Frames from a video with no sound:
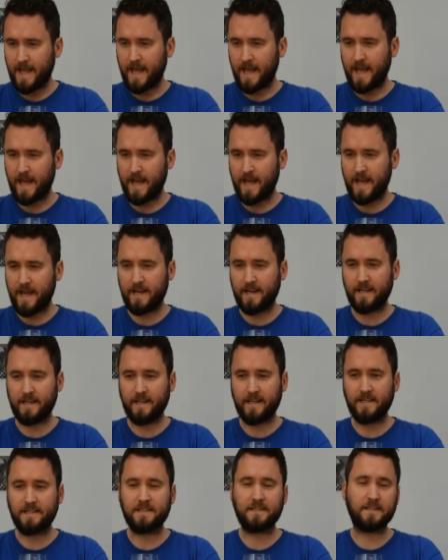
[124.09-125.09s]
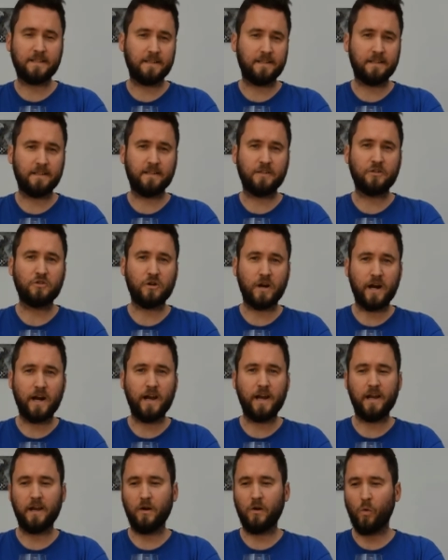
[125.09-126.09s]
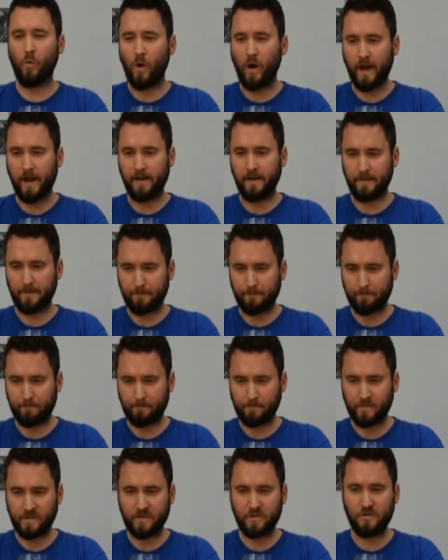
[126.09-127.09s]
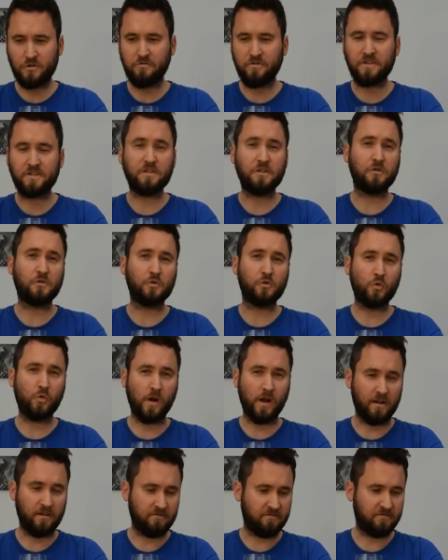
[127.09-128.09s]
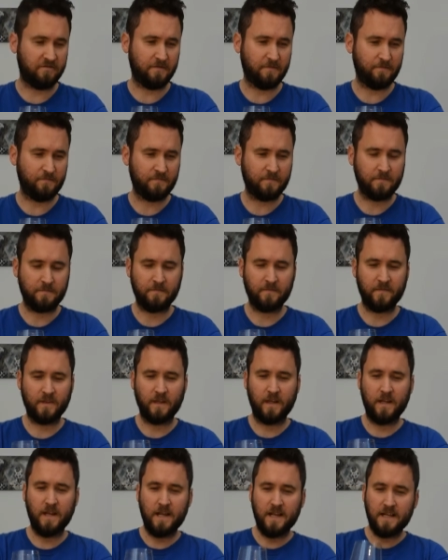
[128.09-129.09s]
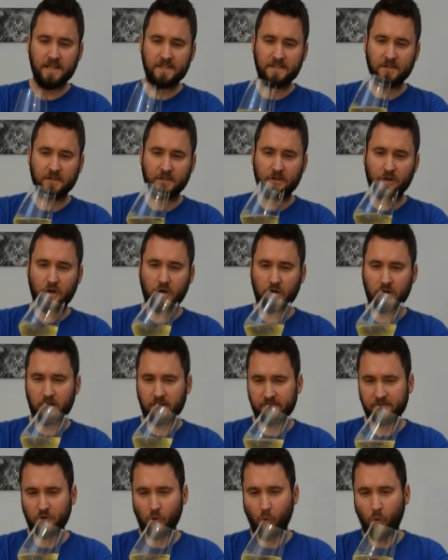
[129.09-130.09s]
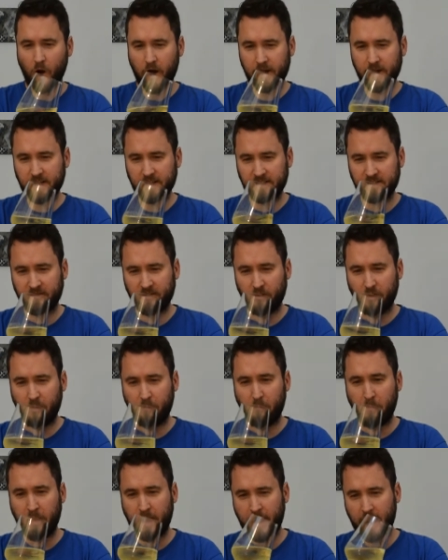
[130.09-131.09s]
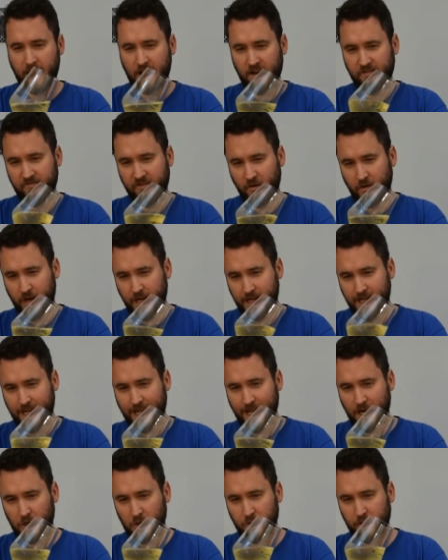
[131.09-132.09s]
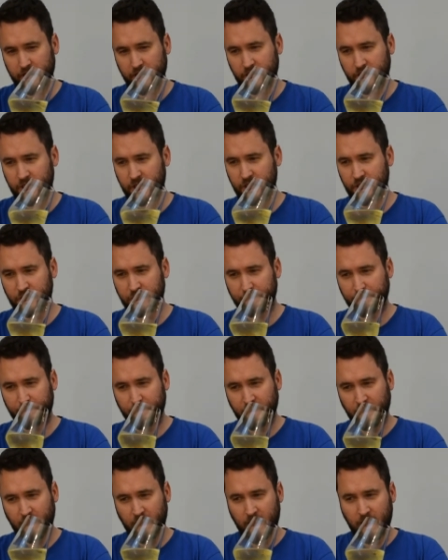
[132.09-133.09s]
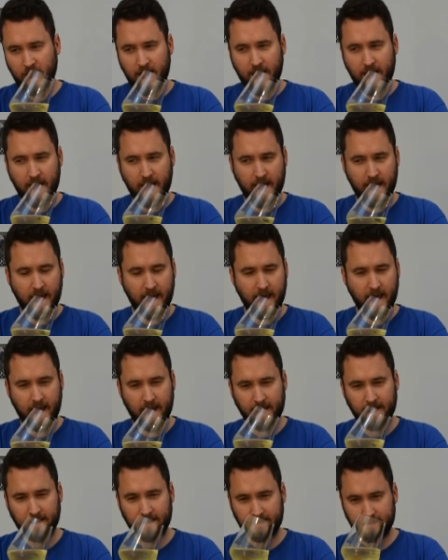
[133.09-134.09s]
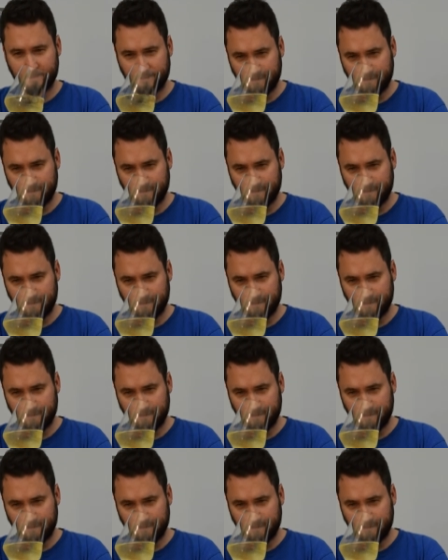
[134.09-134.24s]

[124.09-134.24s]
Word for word: and it's a dry wine, two thousand twelve. So the color of the wine is very pale, very yellowish, and